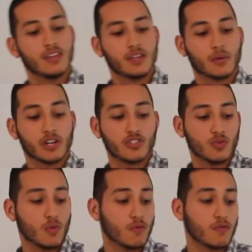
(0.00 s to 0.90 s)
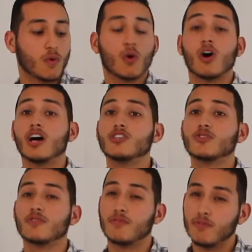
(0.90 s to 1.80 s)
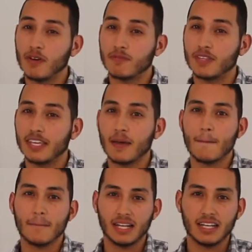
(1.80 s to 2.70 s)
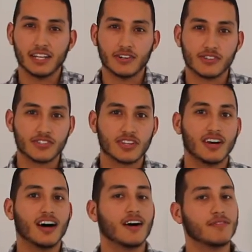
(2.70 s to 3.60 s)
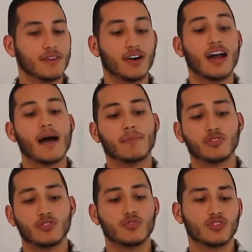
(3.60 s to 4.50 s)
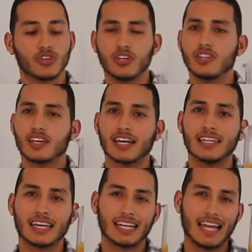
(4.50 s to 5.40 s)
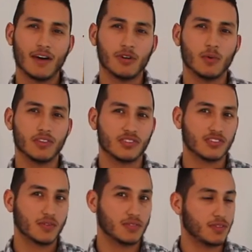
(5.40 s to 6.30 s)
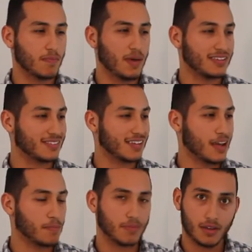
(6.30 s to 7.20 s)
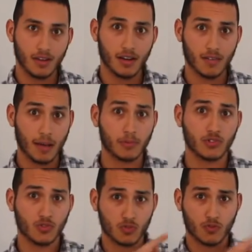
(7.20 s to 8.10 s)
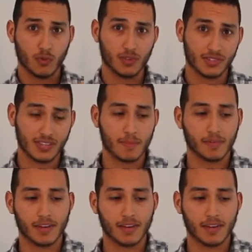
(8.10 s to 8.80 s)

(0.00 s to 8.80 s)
Then we're gonna do 450 milliliters of our apple juice. You're gonna need the, the cloudy one. This is the best type of apple juice for this type